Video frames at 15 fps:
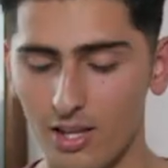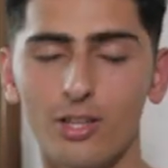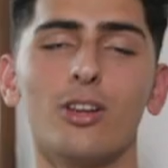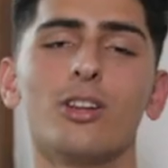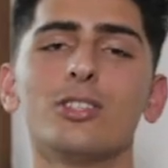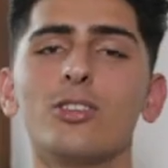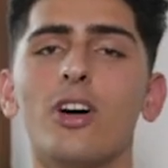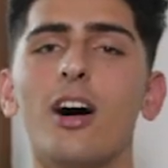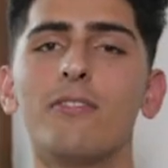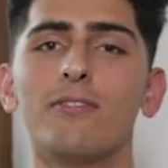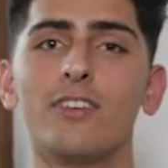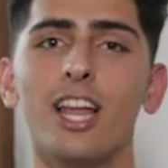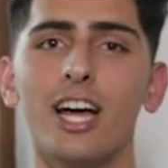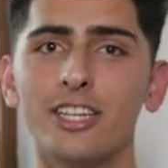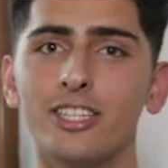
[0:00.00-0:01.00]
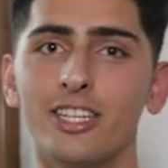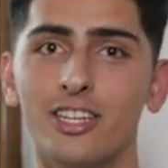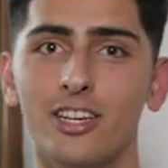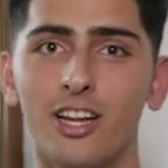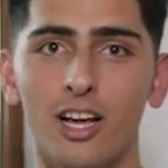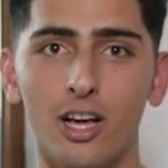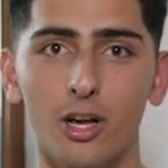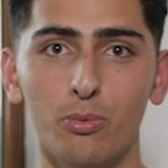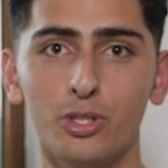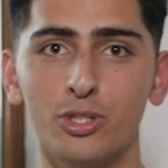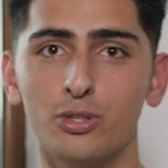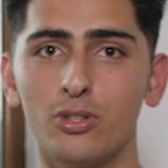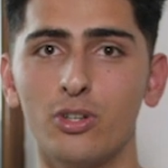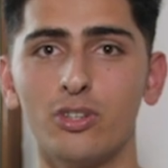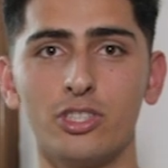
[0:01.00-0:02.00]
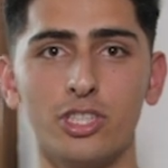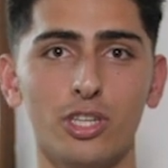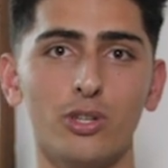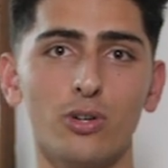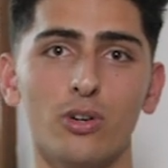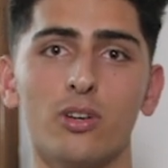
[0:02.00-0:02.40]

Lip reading: You'll also have Latin, which you continue